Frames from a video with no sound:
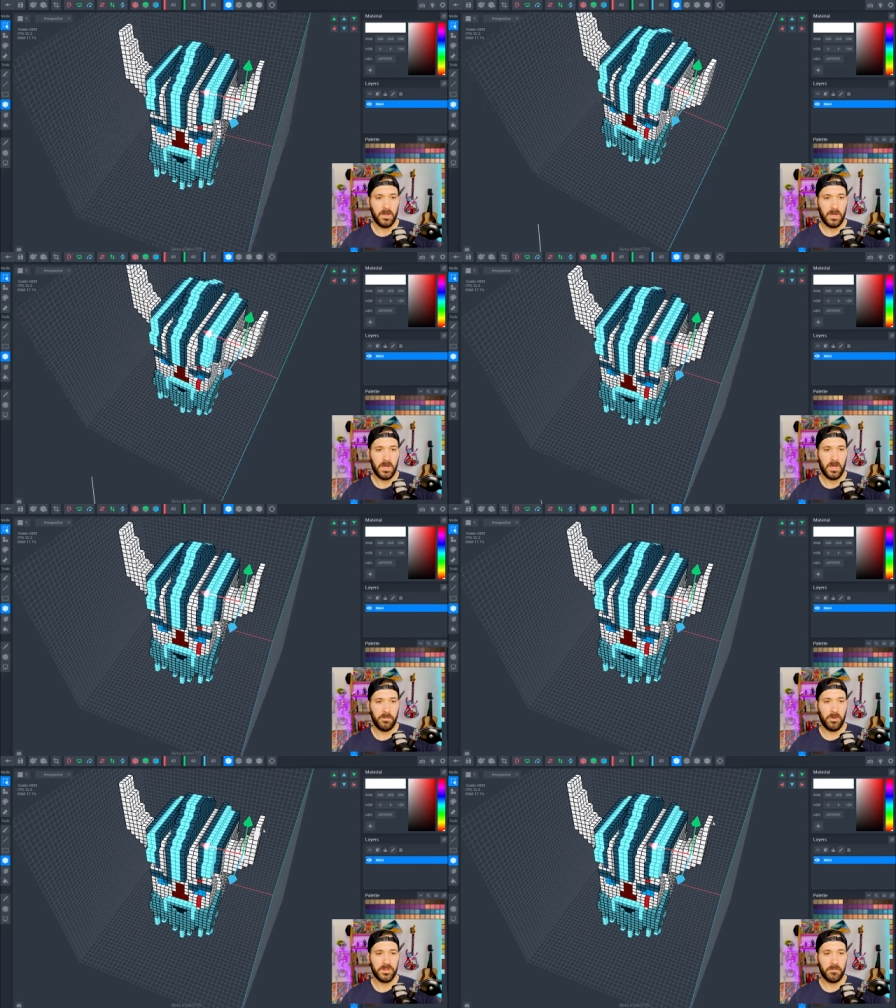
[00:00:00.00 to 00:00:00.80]
Uh, I
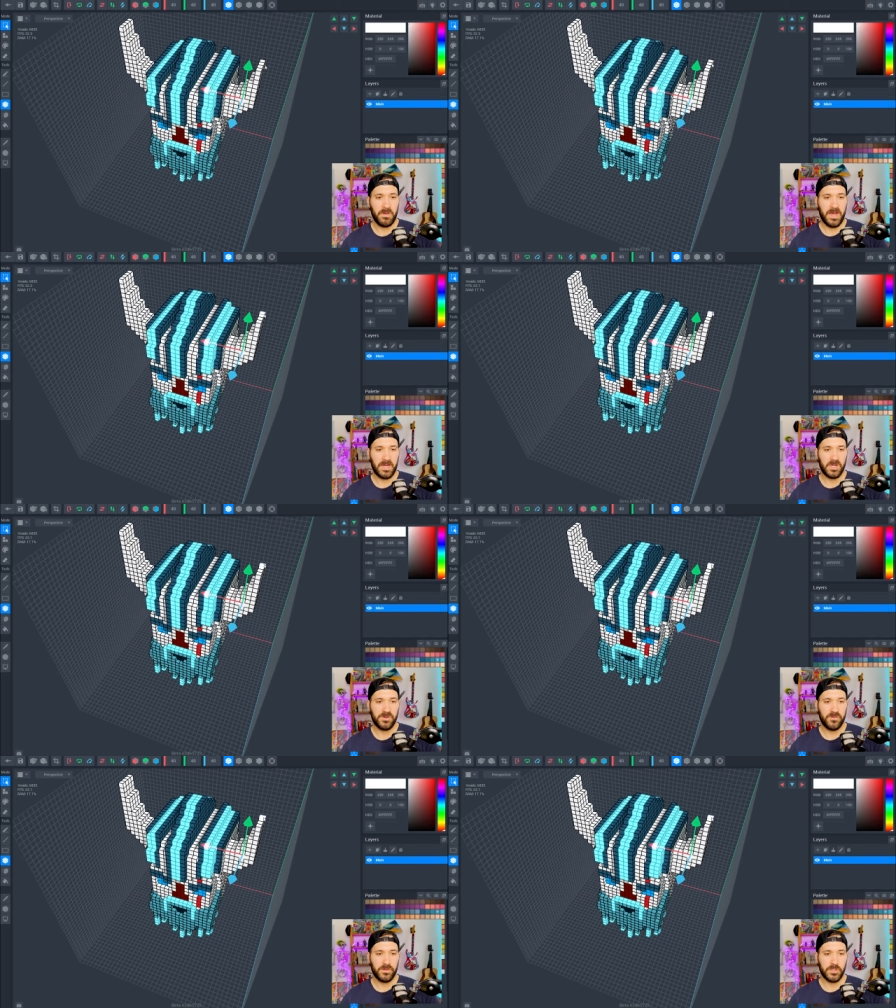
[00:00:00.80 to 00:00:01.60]
bought the package
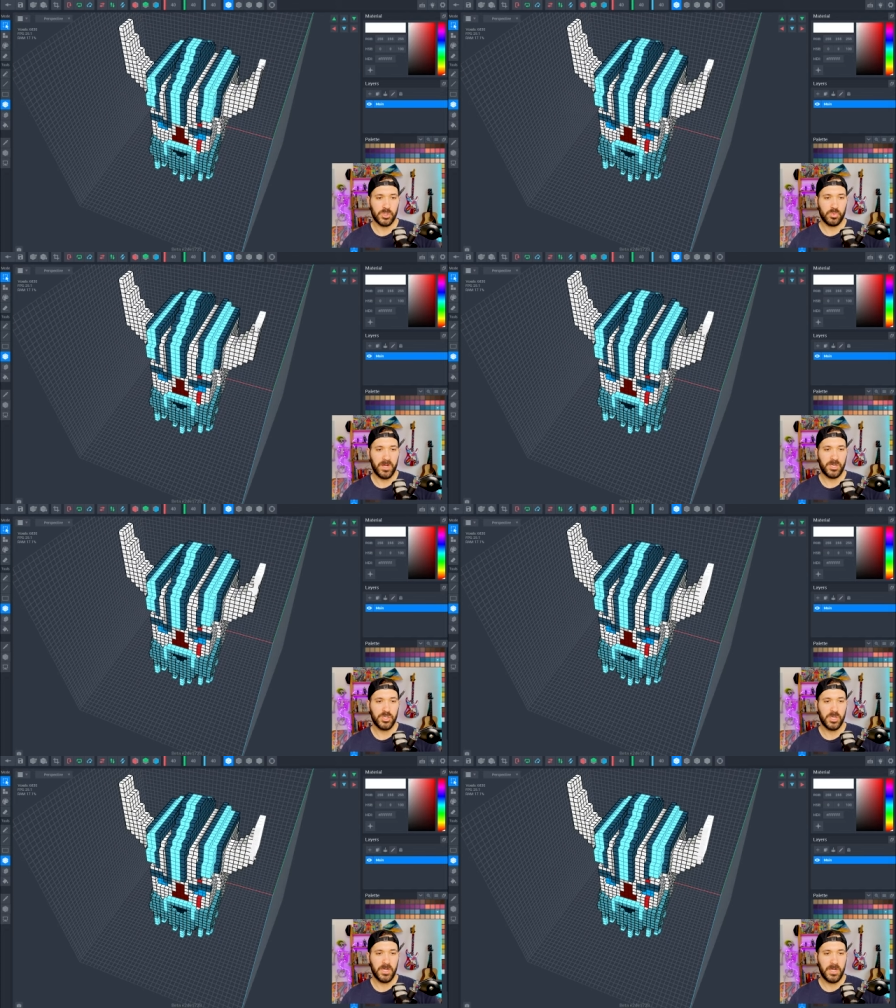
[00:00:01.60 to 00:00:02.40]
for the Switch